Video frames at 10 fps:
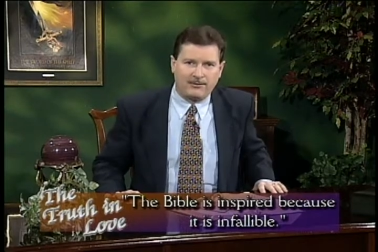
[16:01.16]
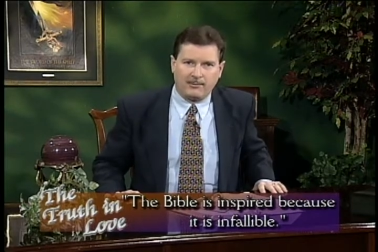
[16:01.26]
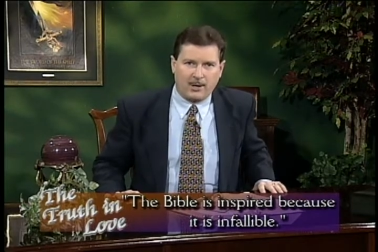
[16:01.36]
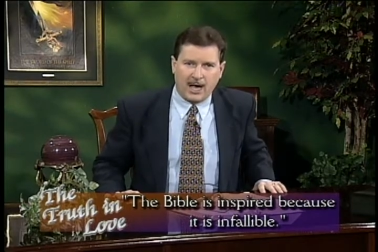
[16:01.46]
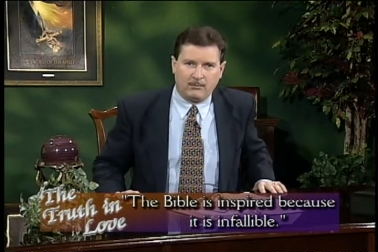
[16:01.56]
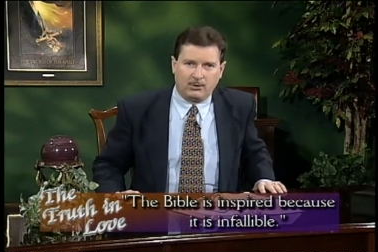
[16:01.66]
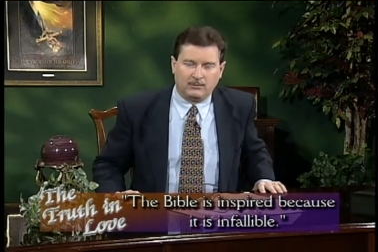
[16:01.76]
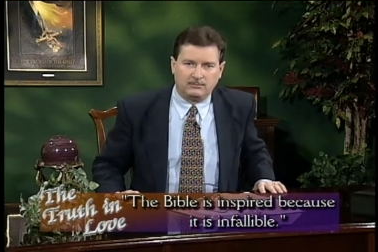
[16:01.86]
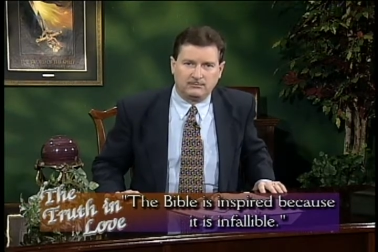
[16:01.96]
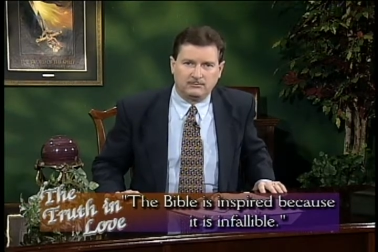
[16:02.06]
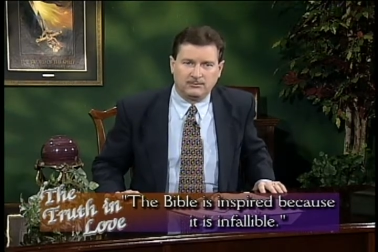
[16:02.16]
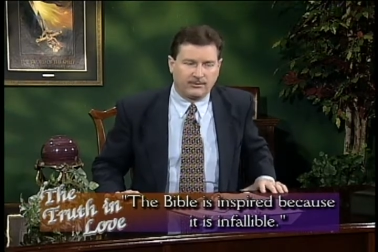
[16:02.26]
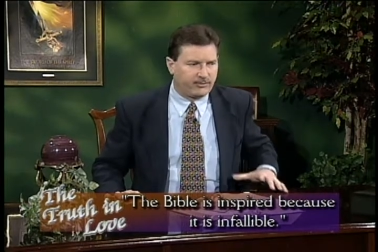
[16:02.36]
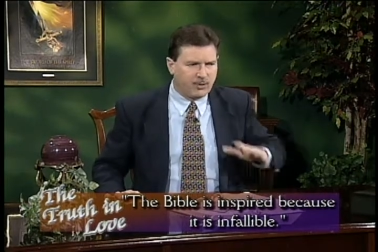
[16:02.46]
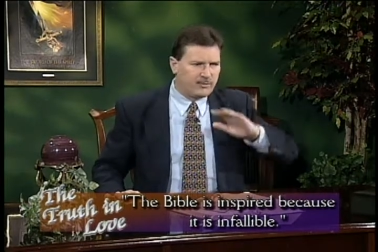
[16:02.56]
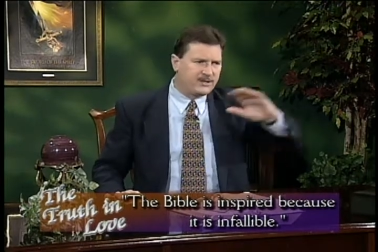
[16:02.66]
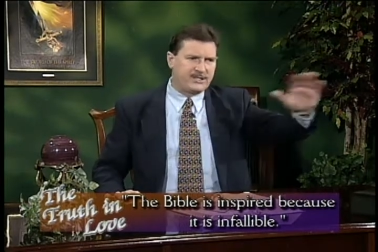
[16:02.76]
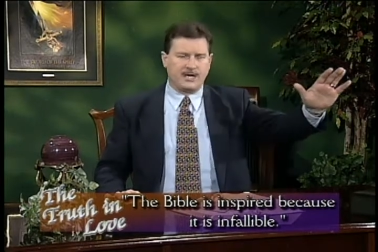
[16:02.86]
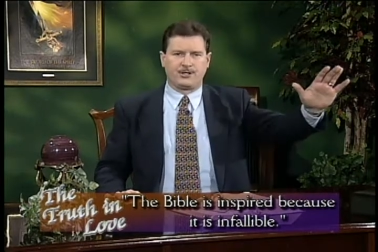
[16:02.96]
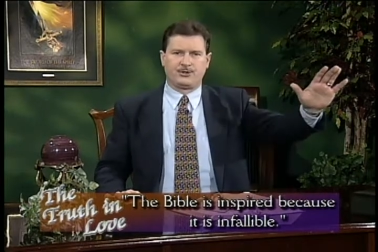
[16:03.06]
the Bible through the
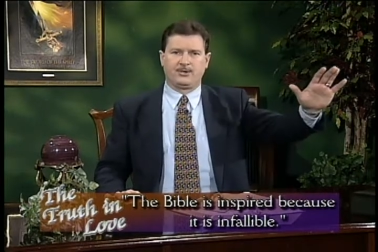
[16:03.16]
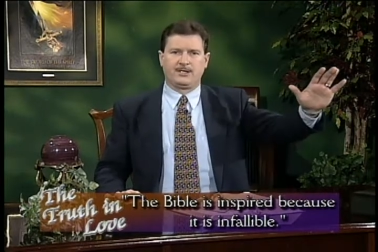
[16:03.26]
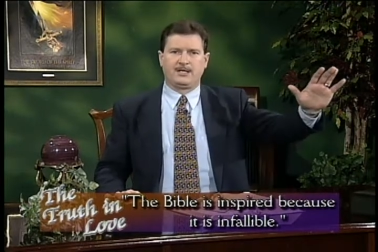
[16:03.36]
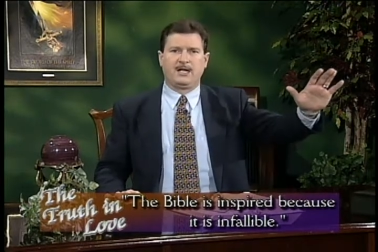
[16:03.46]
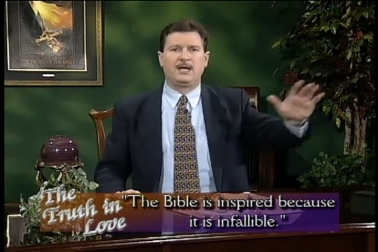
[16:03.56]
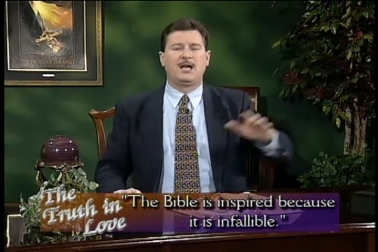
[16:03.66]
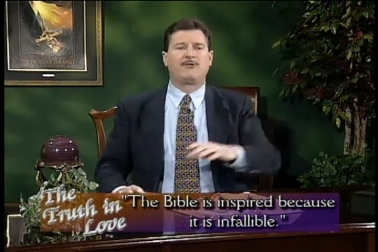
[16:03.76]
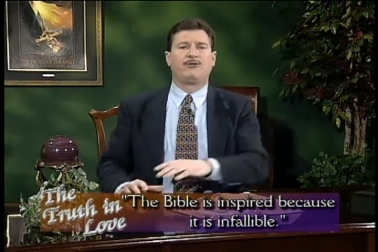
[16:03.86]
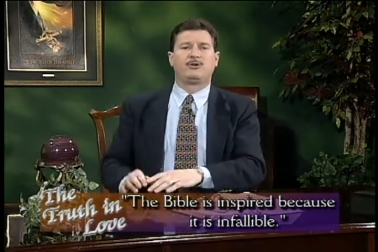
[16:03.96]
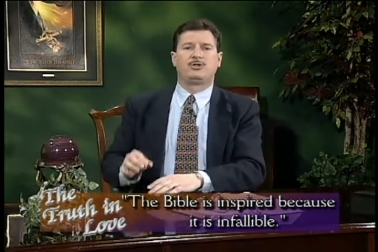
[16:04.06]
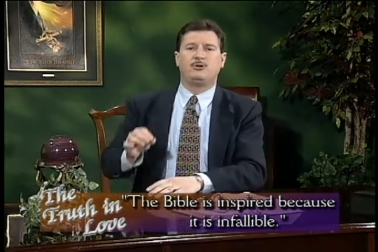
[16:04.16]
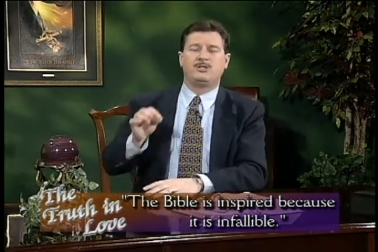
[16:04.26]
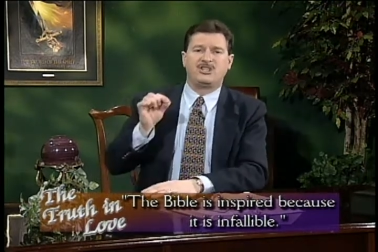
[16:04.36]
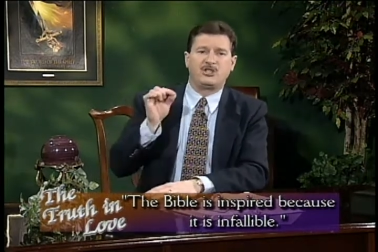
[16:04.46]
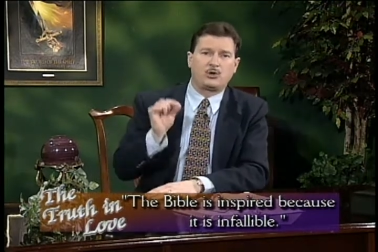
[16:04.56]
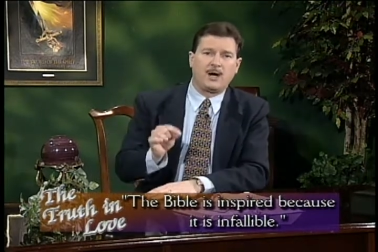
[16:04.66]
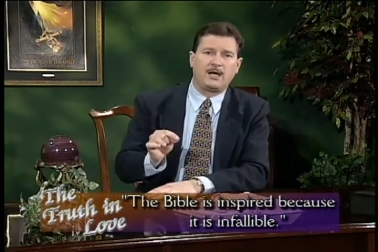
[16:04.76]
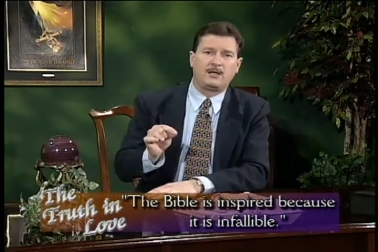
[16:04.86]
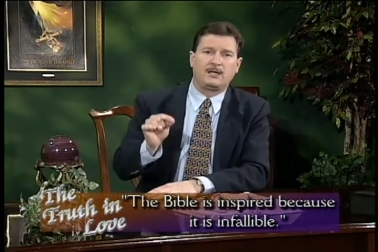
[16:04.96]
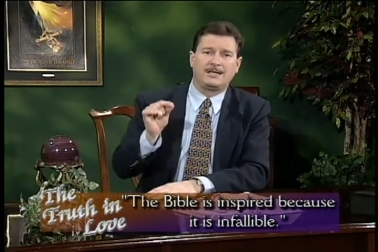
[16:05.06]
centuries in an effort to
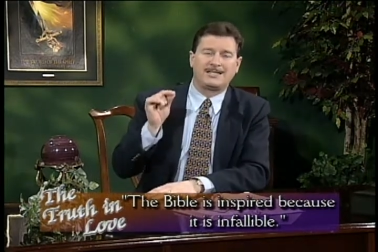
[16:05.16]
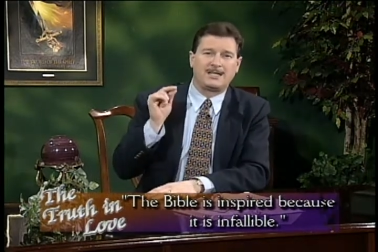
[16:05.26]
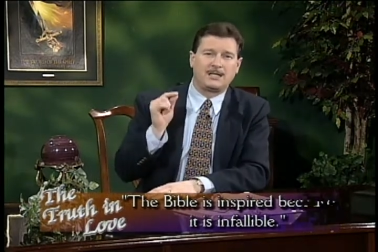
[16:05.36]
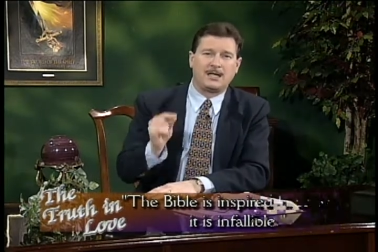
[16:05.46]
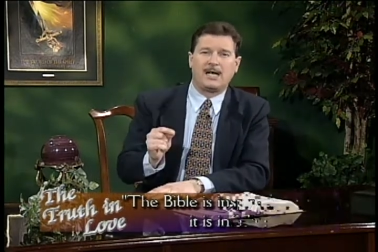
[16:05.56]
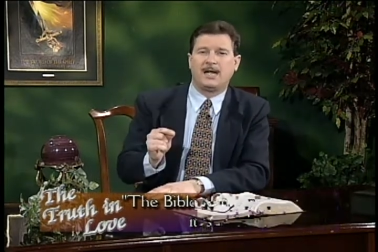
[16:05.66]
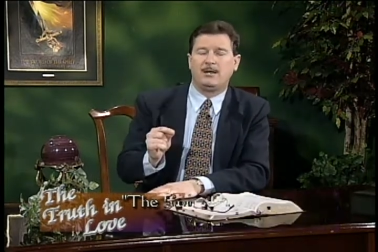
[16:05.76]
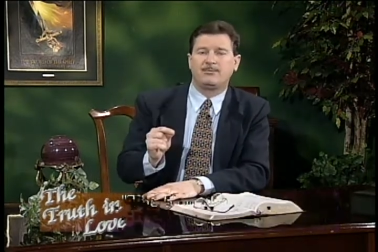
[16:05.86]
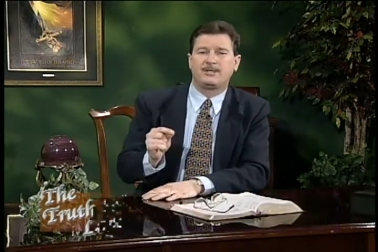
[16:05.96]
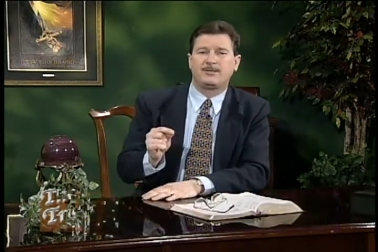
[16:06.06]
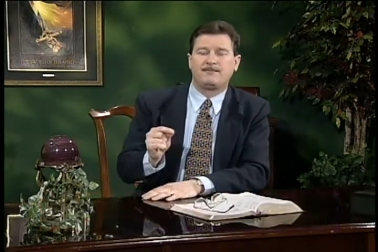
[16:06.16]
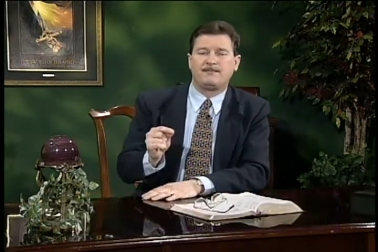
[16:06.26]
discredit its claims,